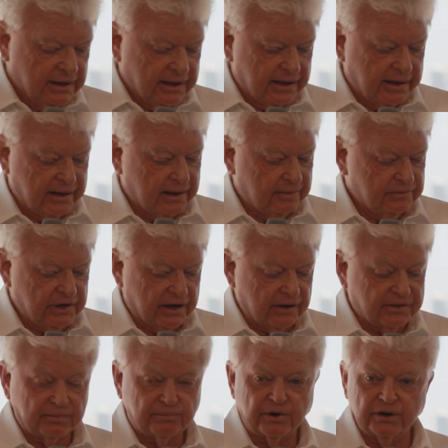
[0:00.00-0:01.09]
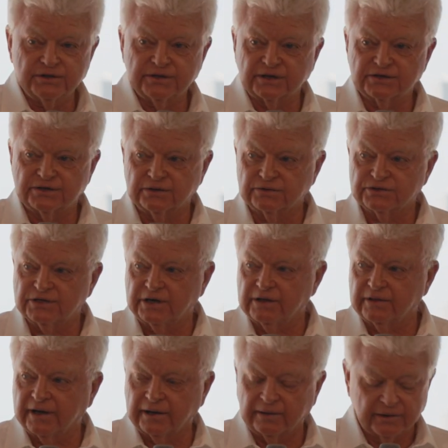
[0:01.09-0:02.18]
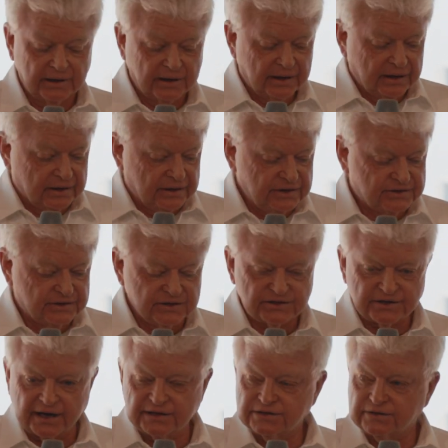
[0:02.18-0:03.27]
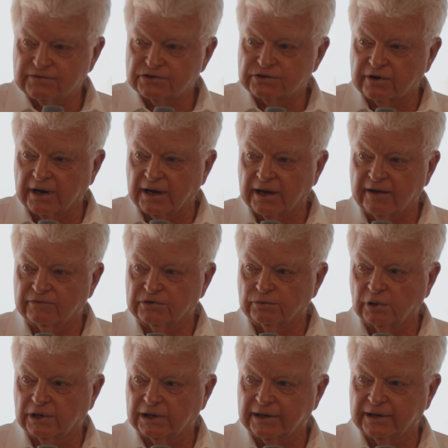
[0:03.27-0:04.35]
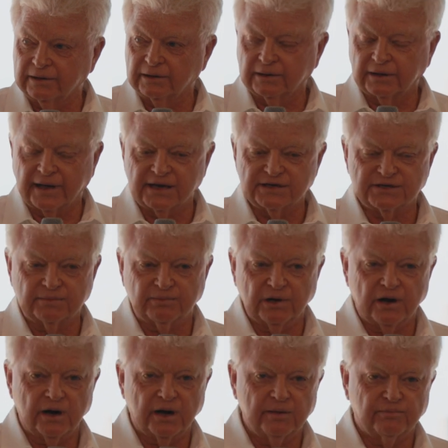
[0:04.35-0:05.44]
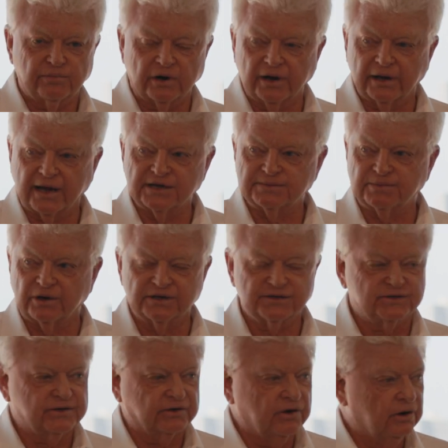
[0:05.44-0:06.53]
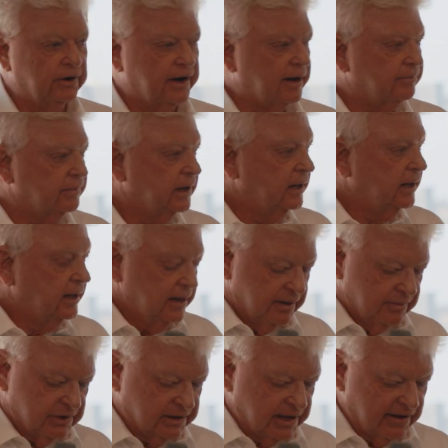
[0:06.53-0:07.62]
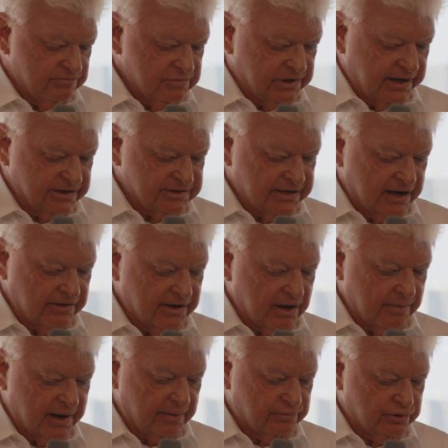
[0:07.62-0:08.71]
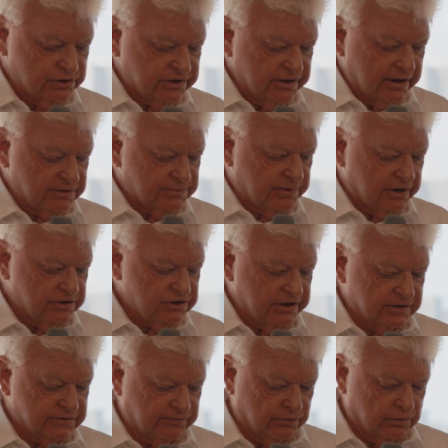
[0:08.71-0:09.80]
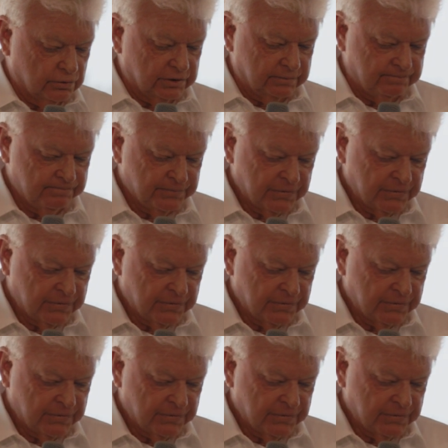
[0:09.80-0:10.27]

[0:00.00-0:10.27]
that project's still sitting there. Eastern states of Australia have a dwindling gas supply. Gas prices have gone up, but government does nothing about pushing those projects forward.